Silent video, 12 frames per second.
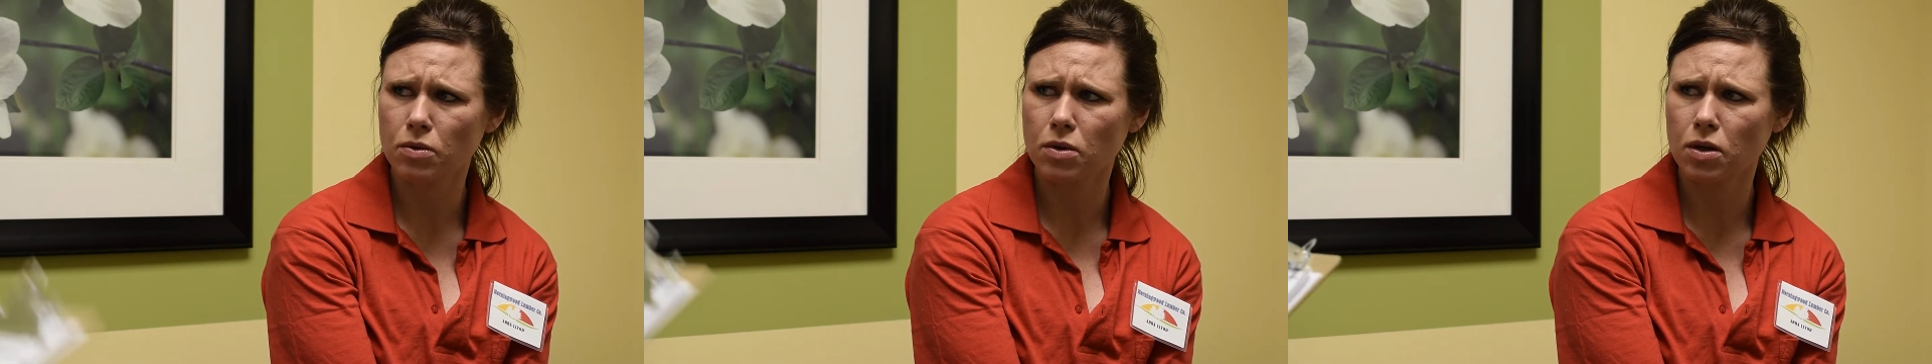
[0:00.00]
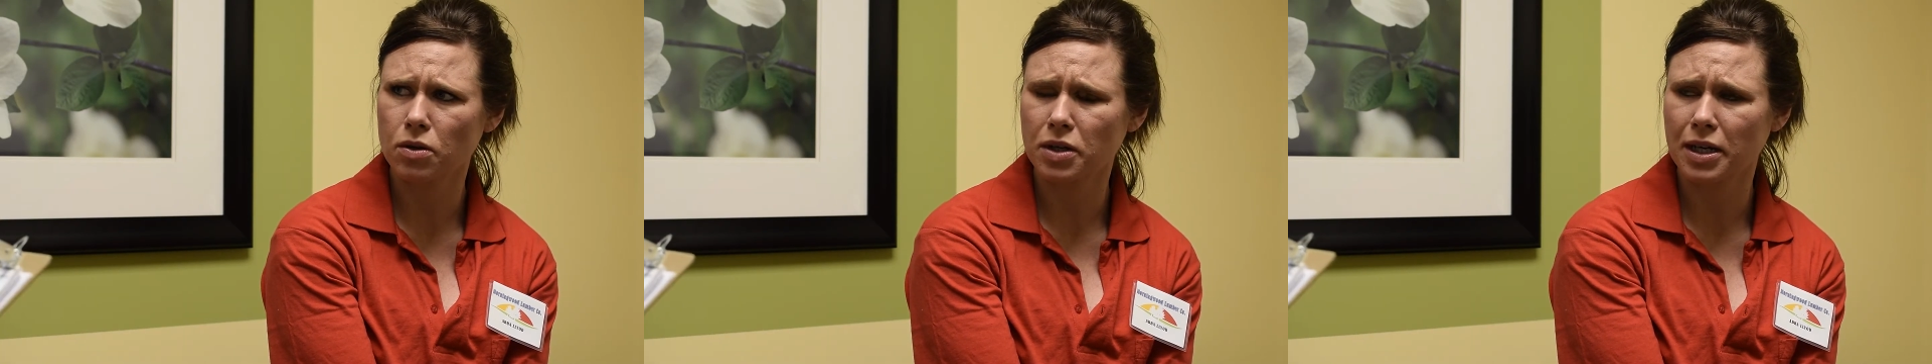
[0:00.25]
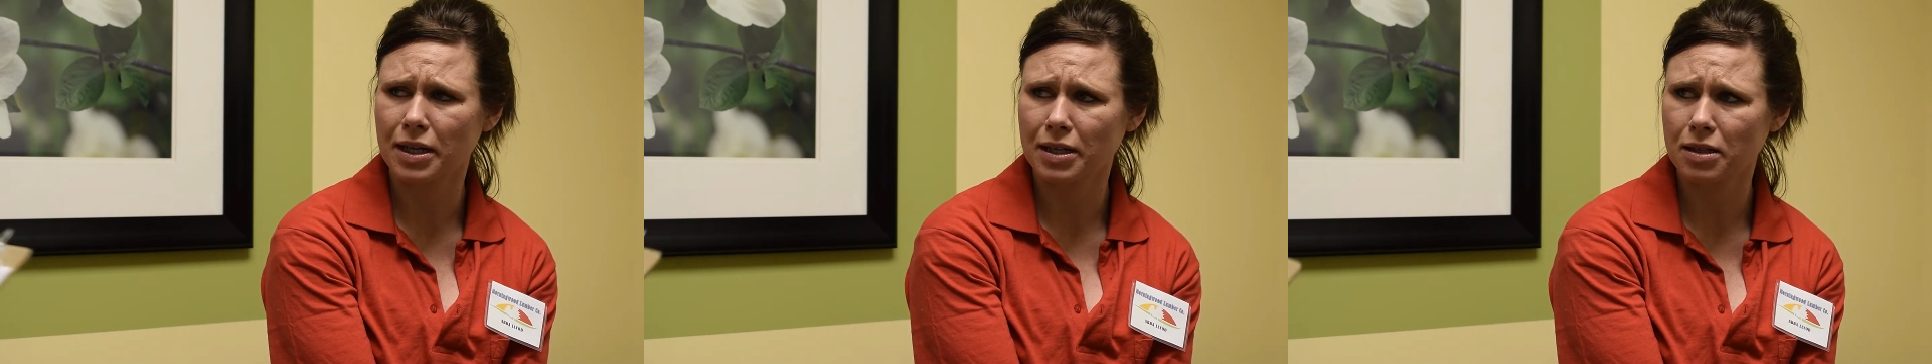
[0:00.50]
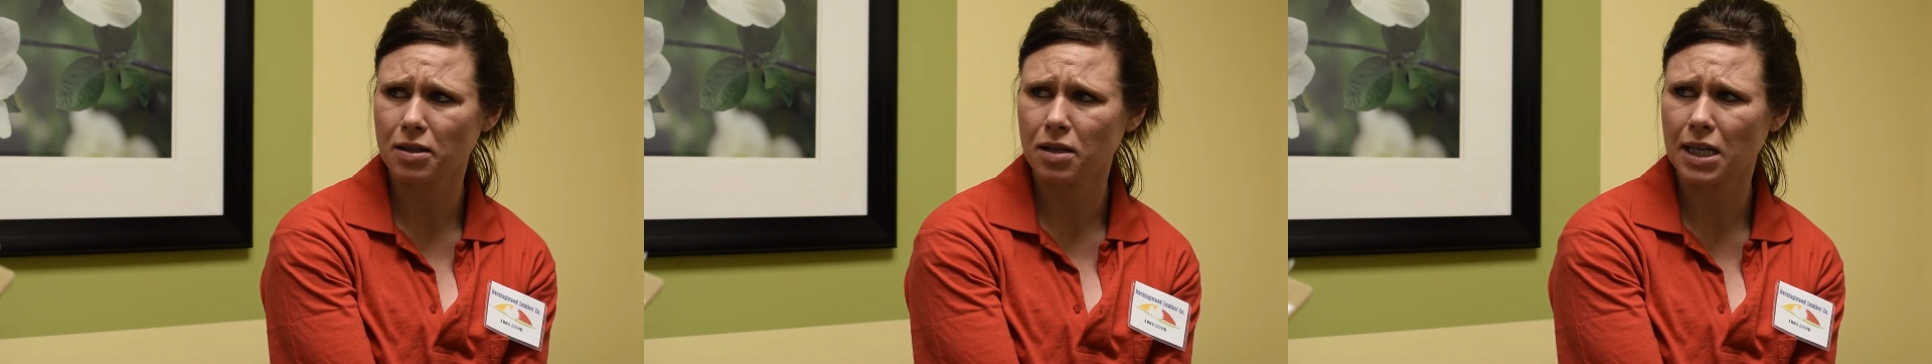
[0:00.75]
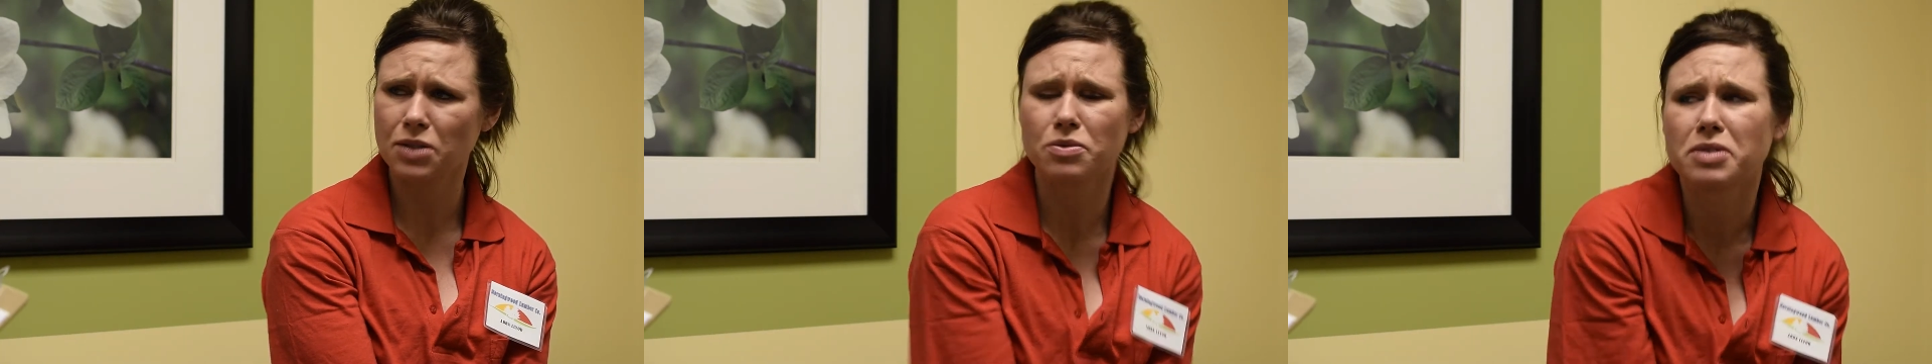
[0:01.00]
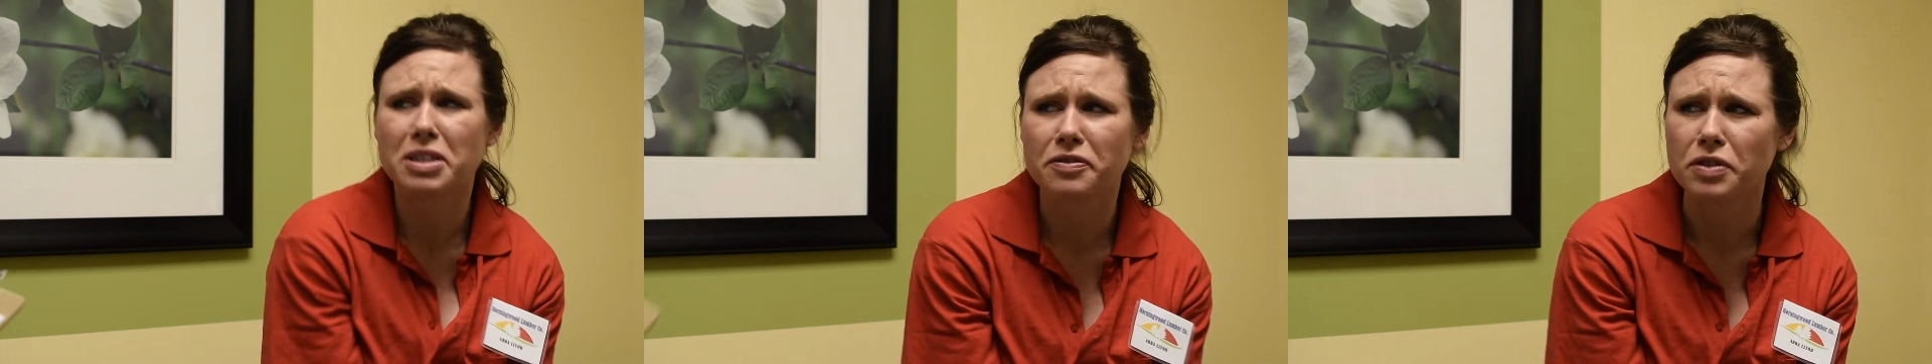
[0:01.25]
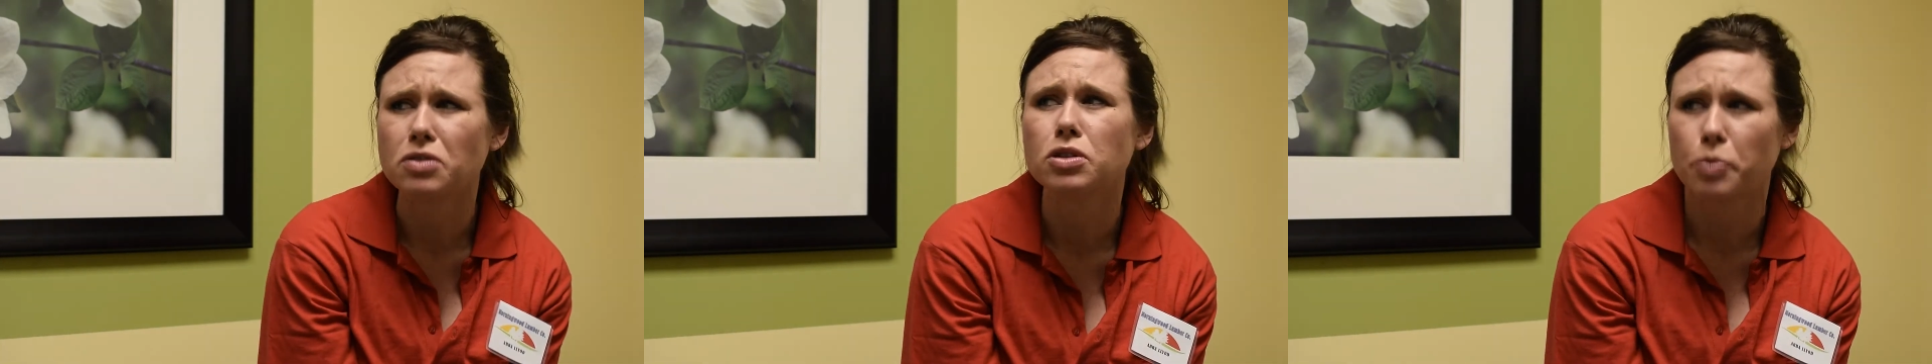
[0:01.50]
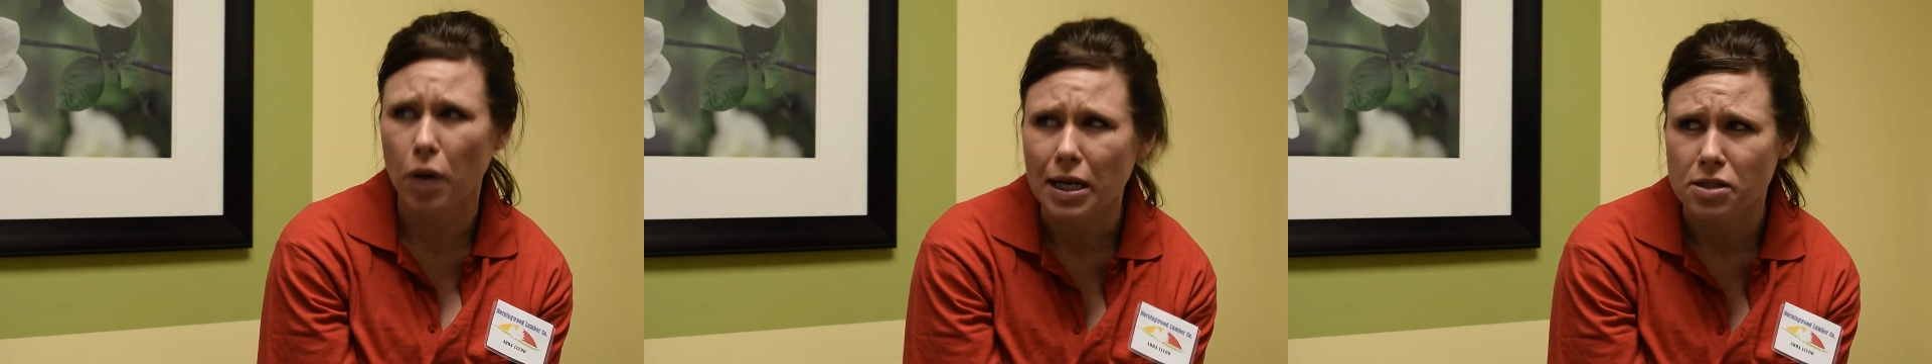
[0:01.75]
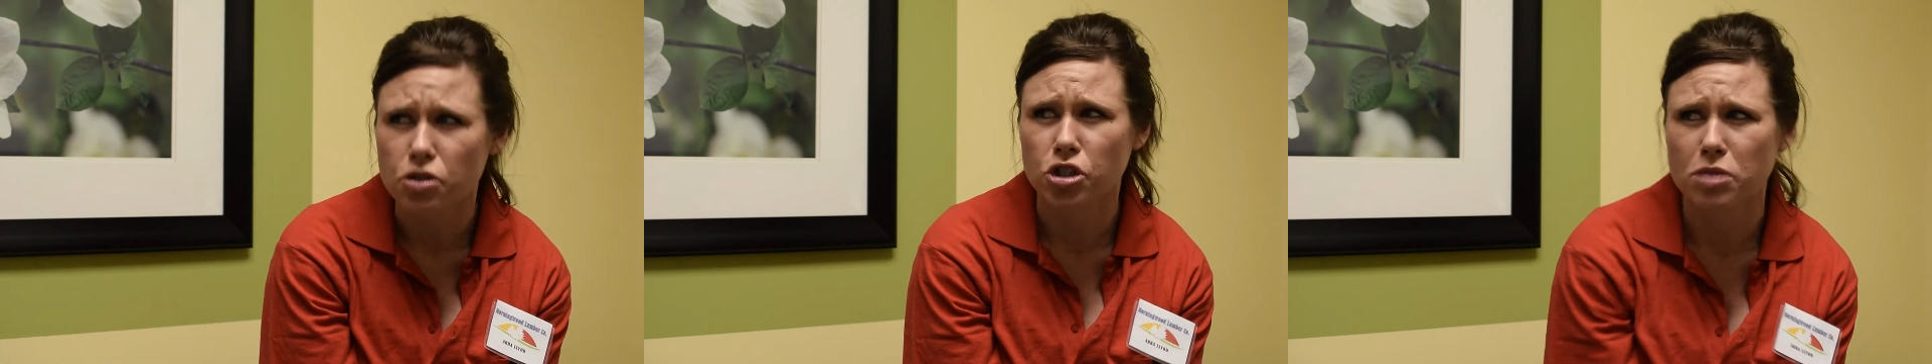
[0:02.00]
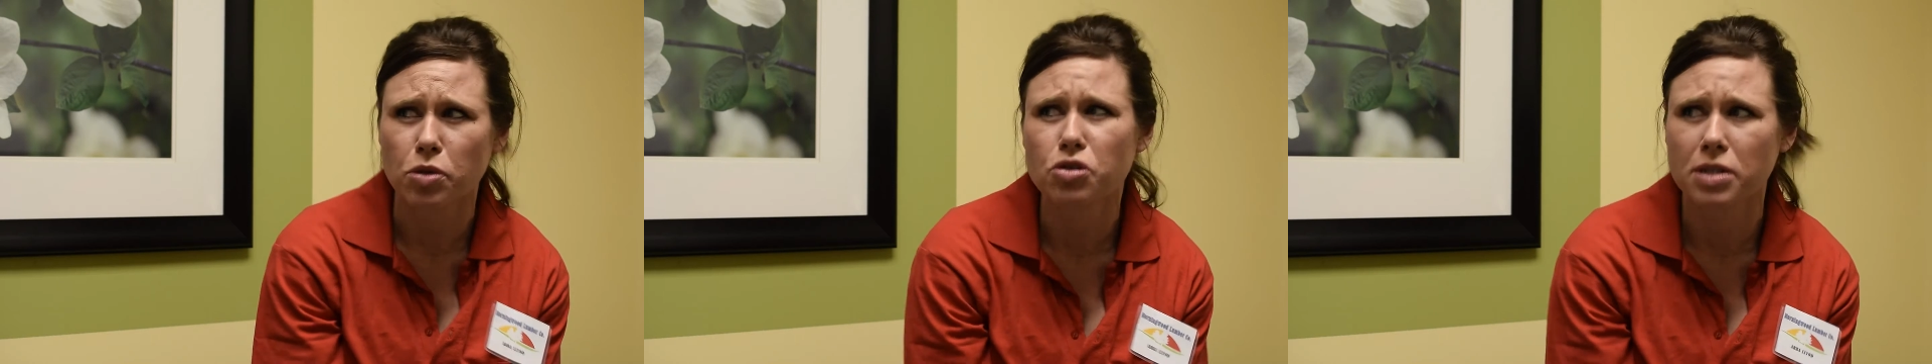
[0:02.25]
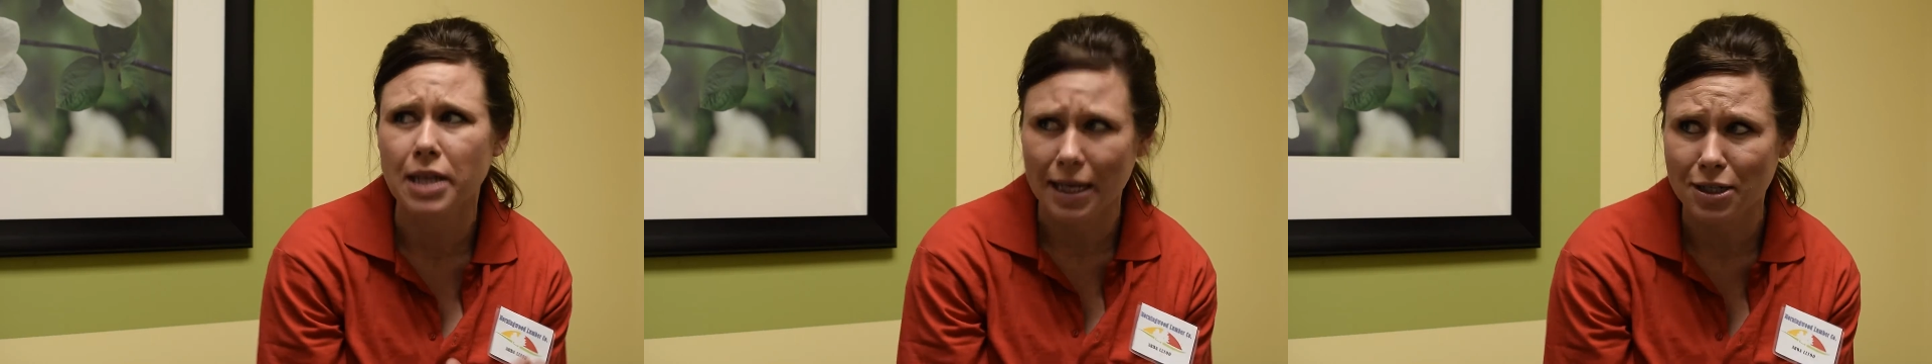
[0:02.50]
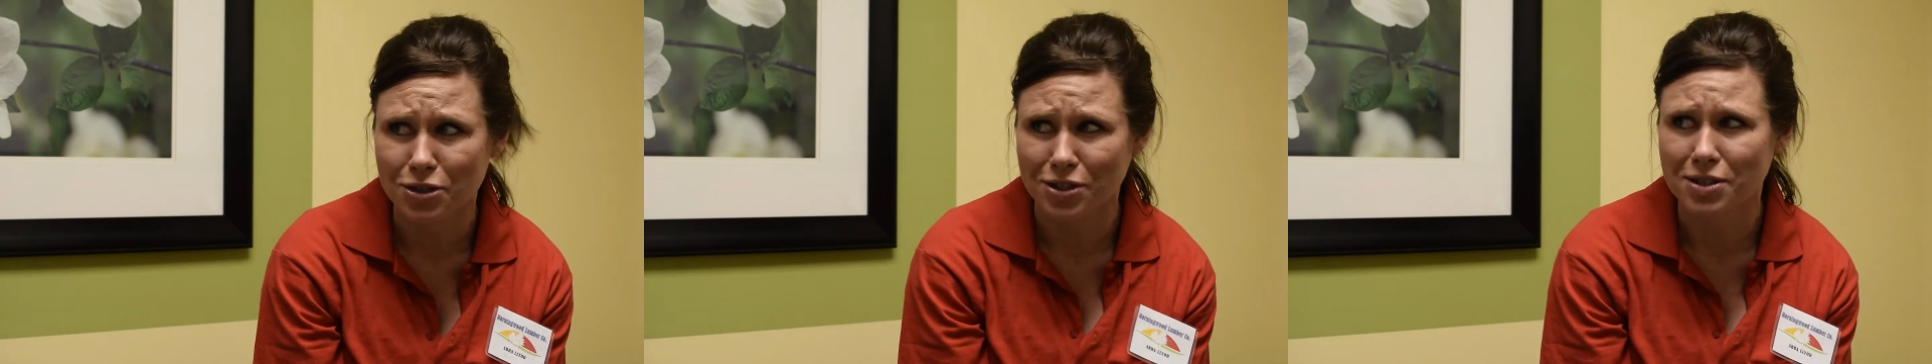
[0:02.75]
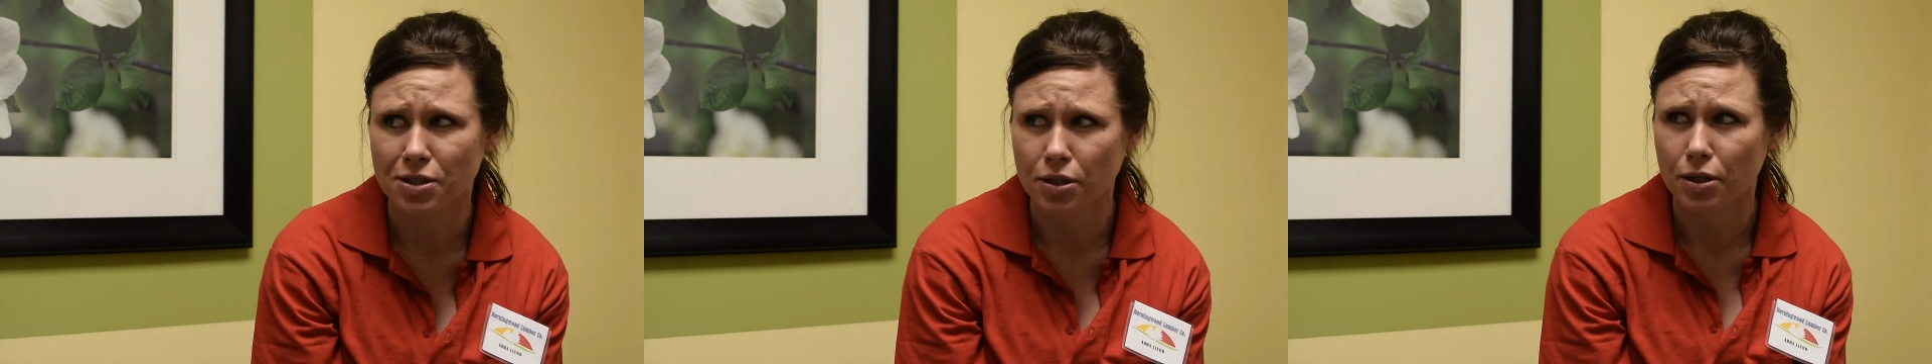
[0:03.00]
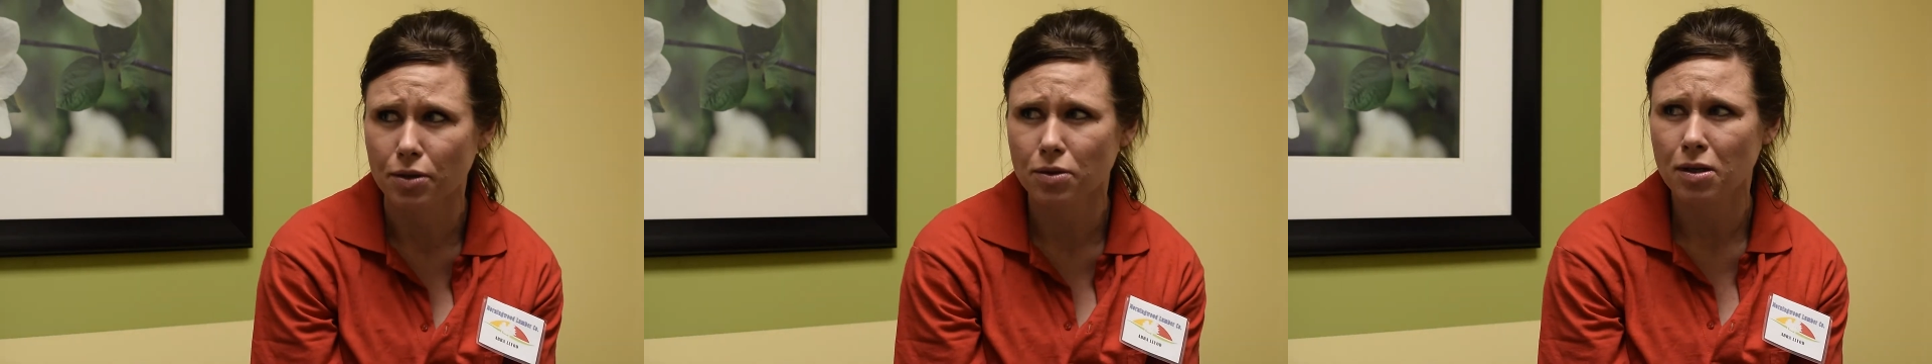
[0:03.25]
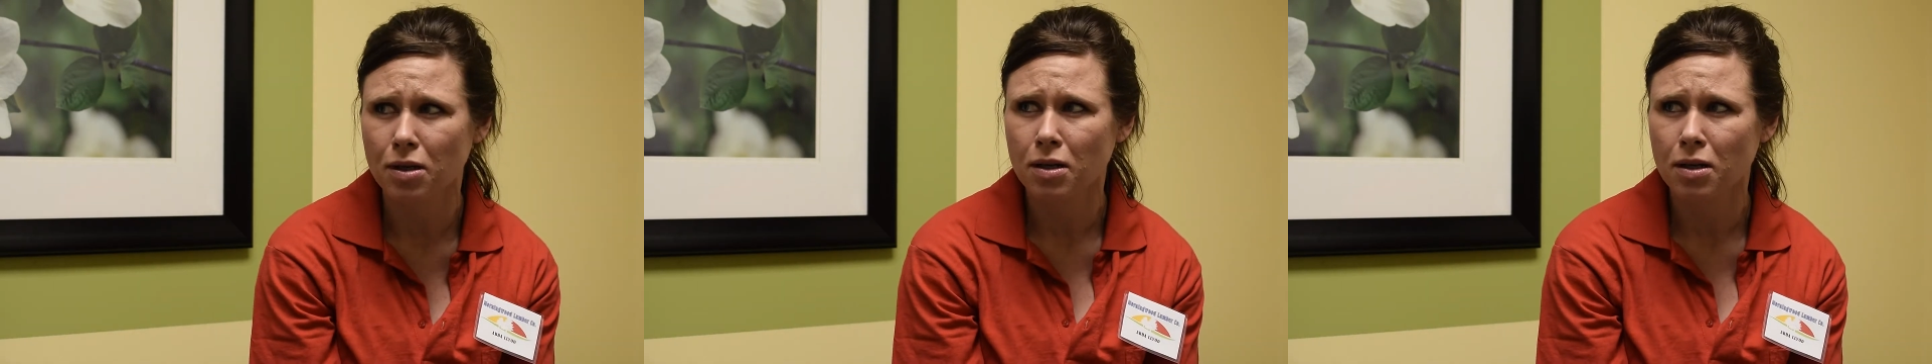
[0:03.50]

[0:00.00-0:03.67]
Okay. I don't really feel depressed, just mostly anxious, you know?